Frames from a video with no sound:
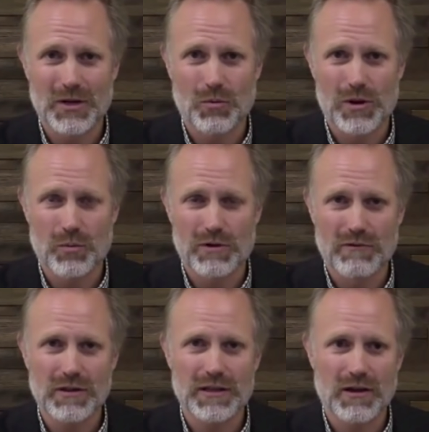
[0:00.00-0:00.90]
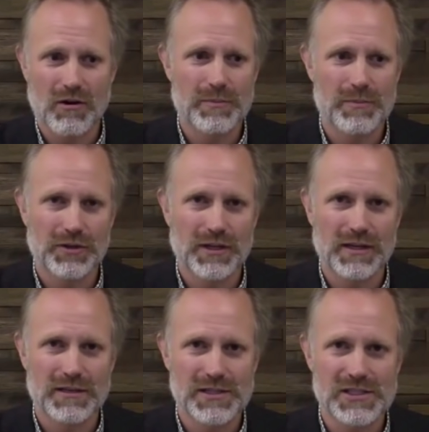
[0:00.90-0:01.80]
you know we, we really are
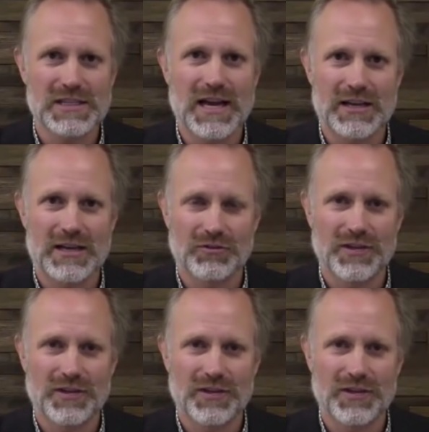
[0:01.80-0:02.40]
building a societal